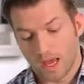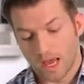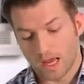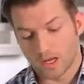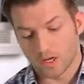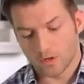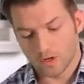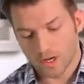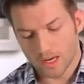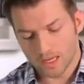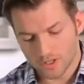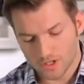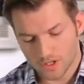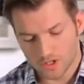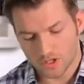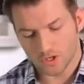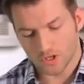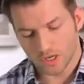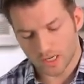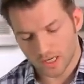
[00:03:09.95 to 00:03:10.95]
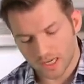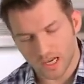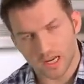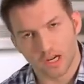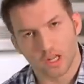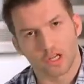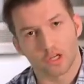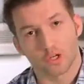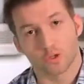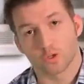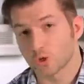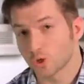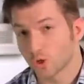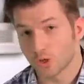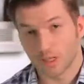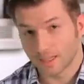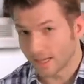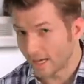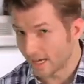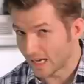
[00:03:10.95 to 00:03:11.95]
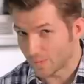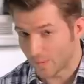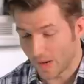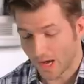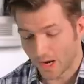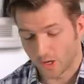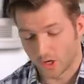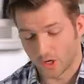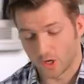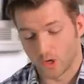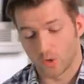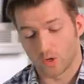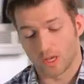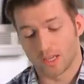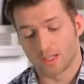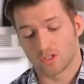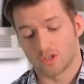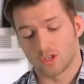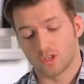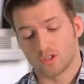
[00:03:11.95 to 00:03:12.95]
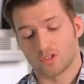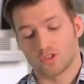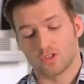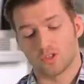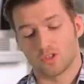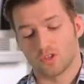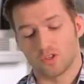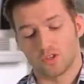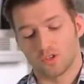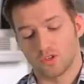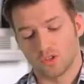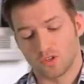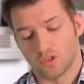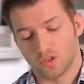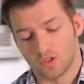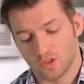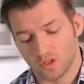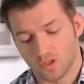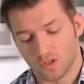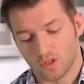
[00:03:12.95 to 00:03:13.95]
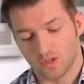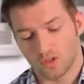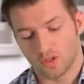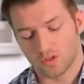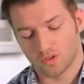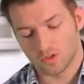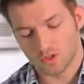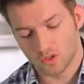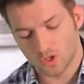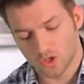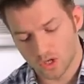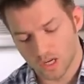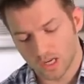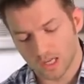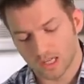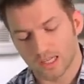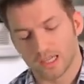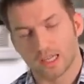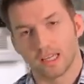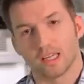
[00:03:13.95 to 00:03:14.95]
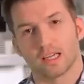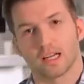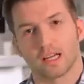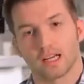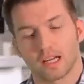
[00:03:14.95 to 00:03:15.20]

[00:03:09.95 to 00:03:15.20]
And you're not stirring kind of like you're stirring cake batter, you know? It's just uh, gently